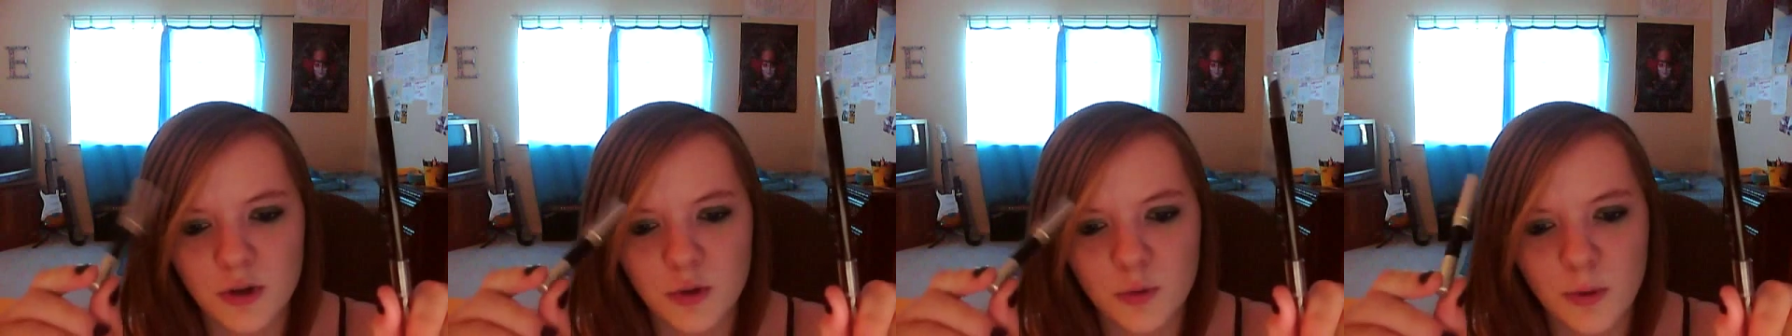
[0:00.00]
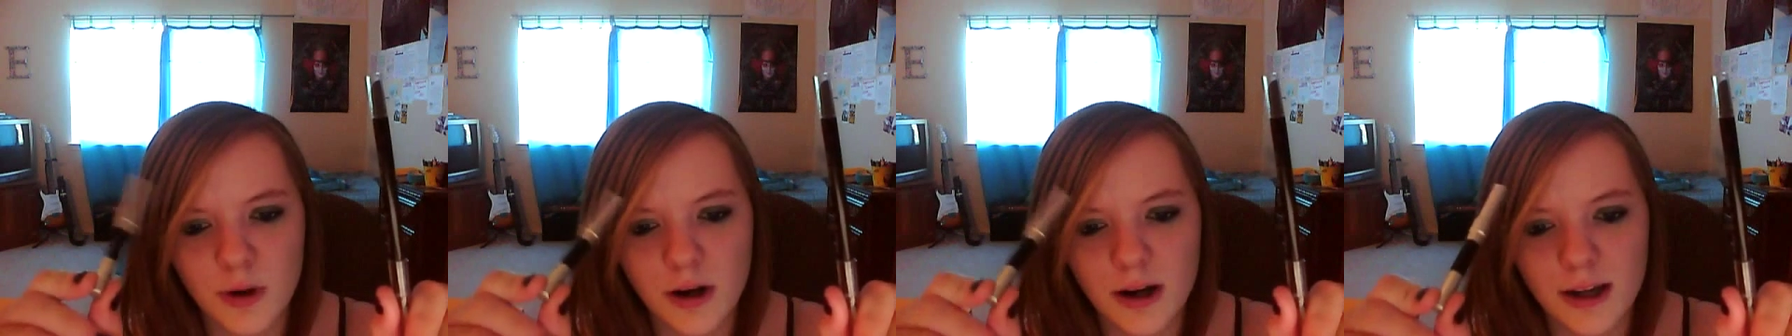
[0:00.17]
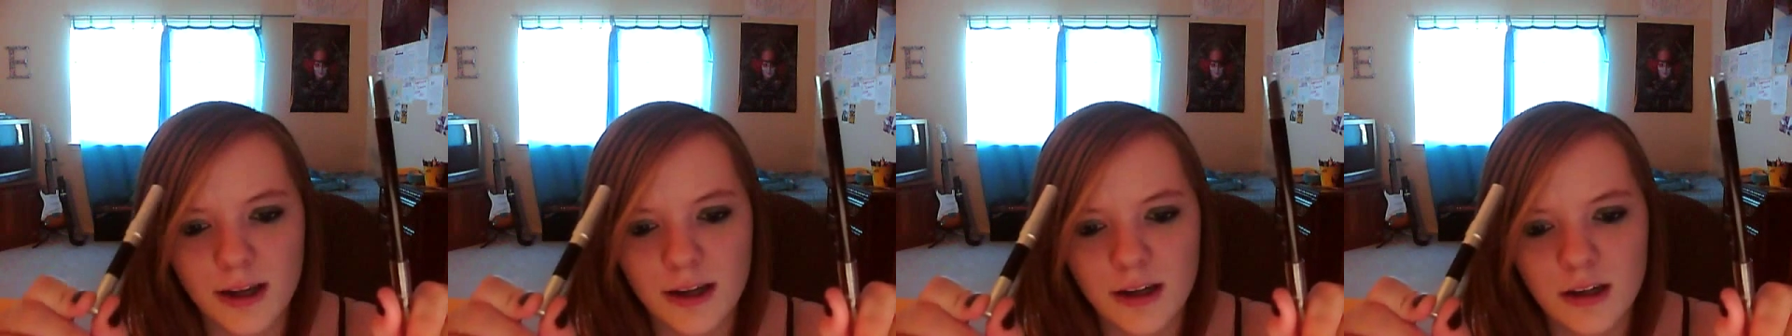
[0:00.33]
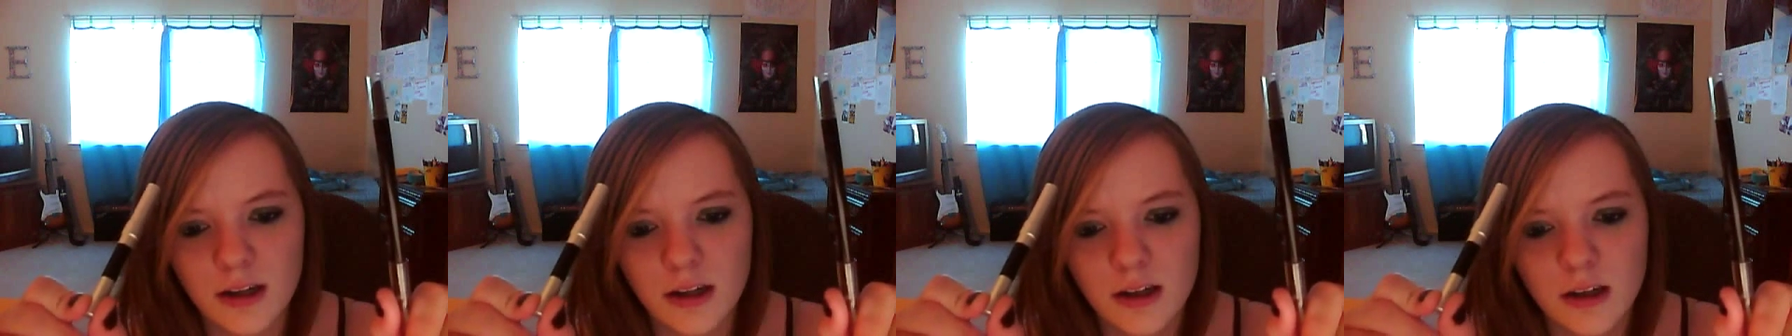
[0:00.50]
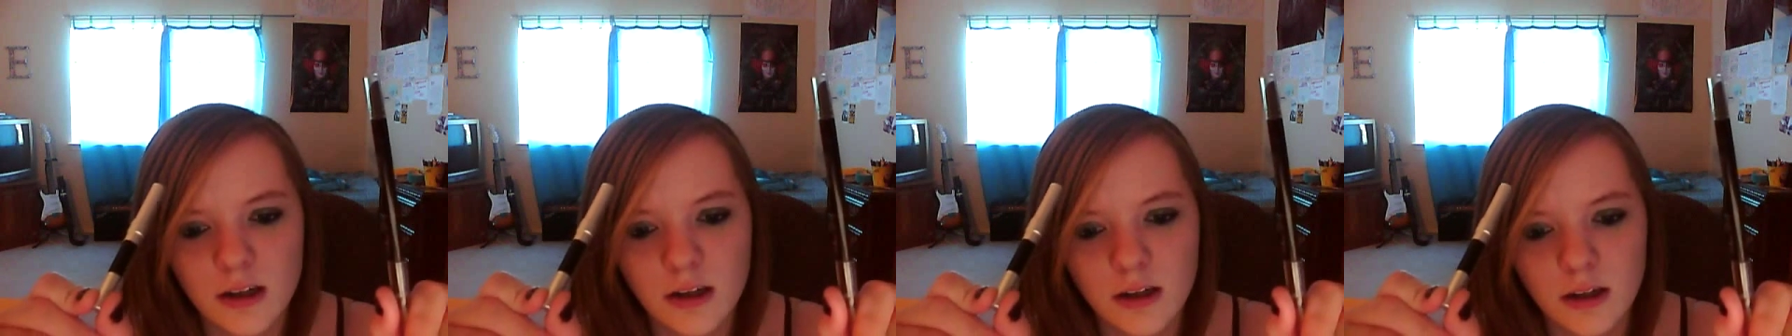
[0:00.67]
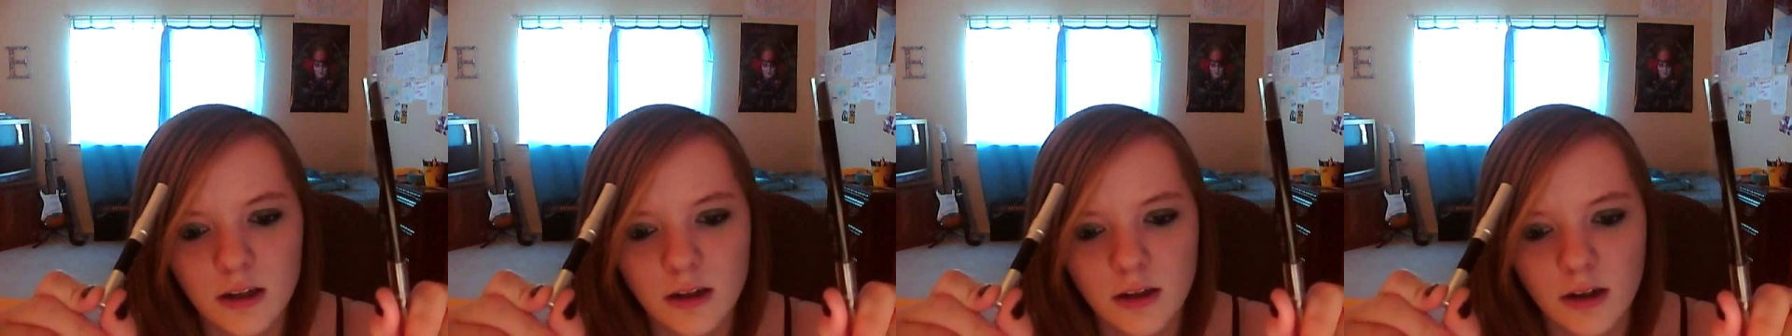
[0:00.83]
I will have to get a
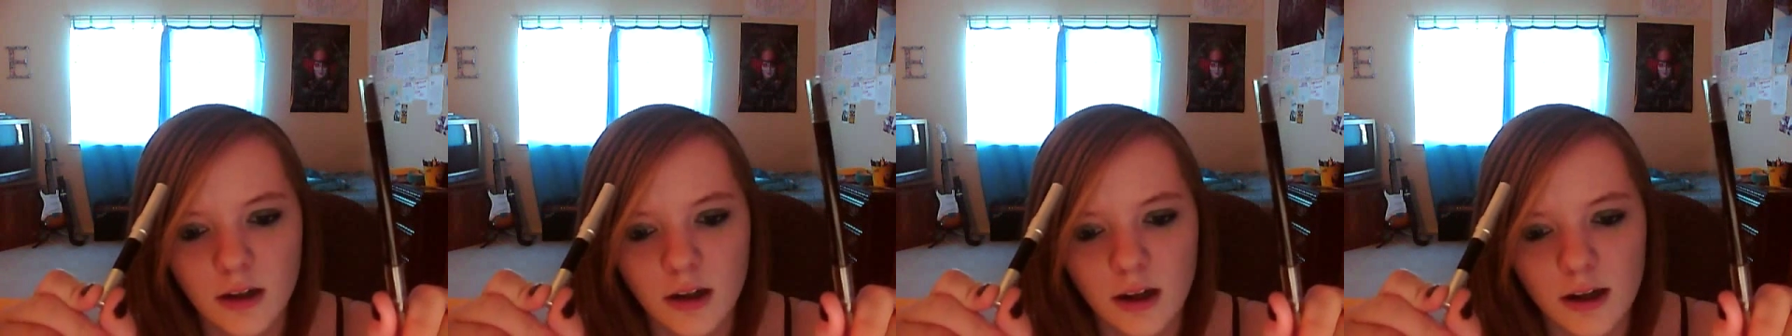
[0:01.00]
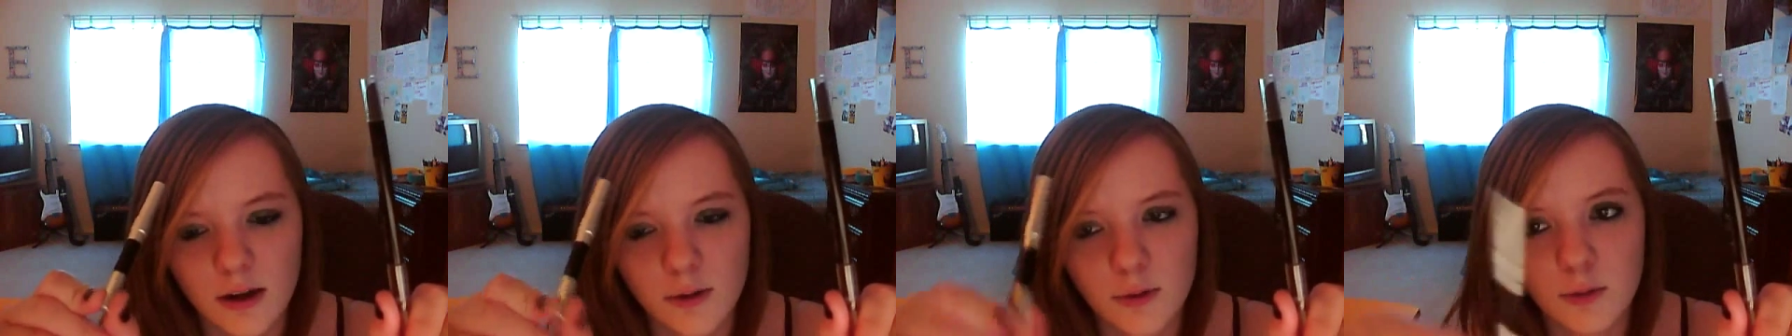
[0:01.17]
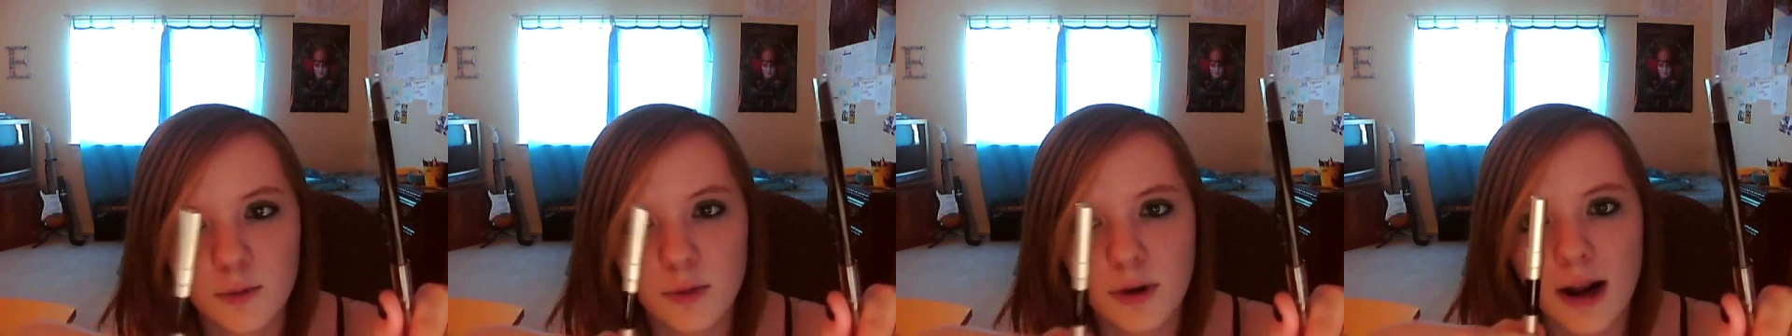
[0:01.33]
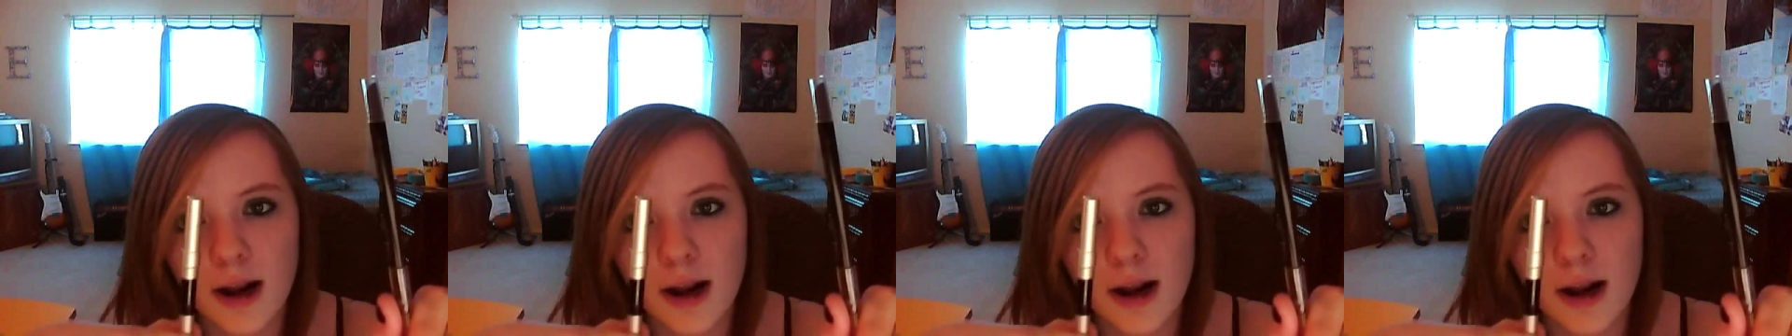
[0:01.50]
new one